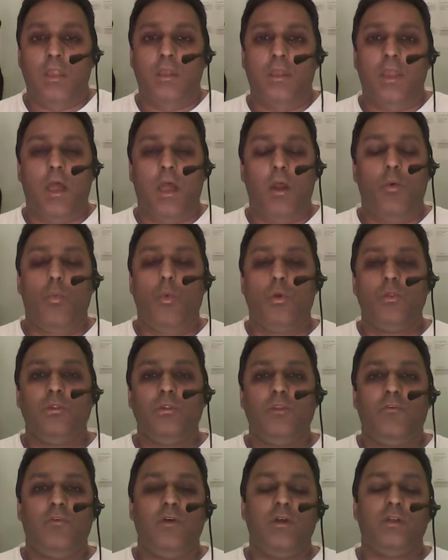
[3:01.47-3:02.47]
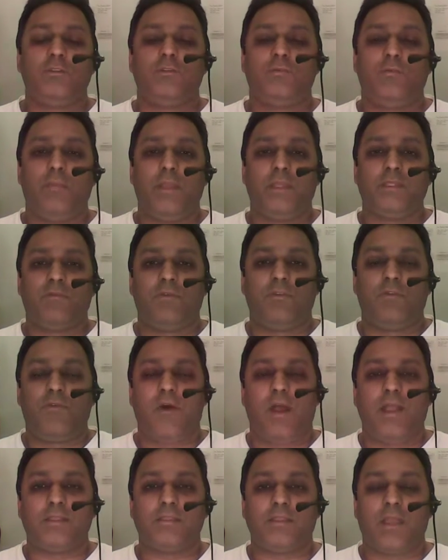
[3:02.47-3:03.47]
Now, one of the first bits of
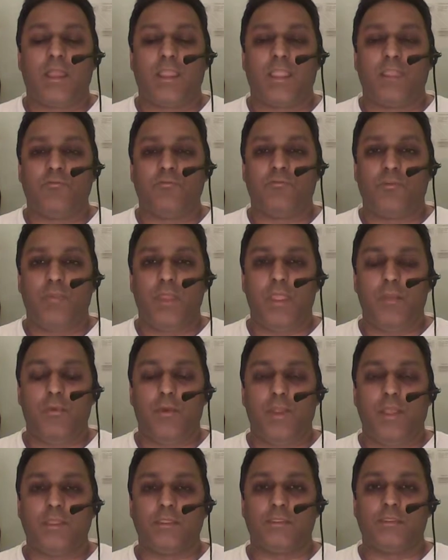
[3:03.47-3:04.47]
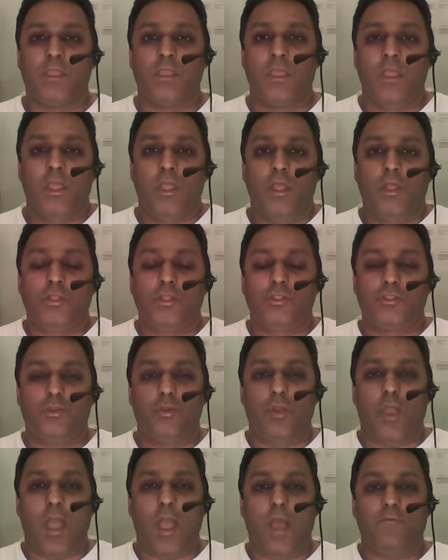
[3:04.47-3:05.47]
advice I give to people is
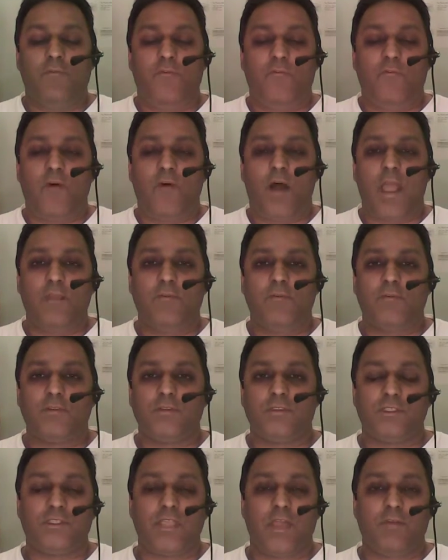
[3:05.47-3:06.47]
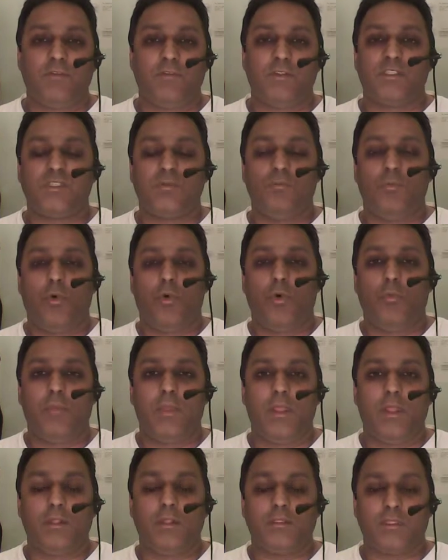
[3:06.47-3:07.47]
to have 5 to 7 small
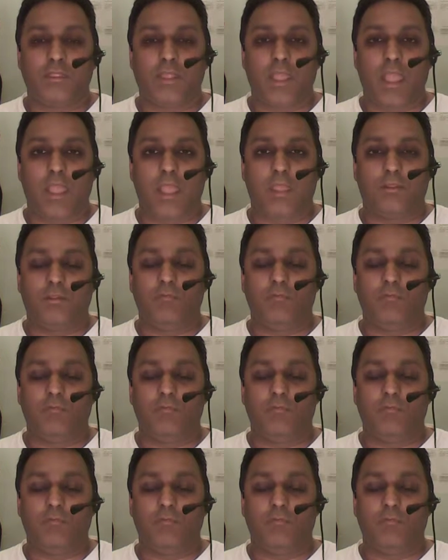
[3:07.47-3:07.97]
meals a day.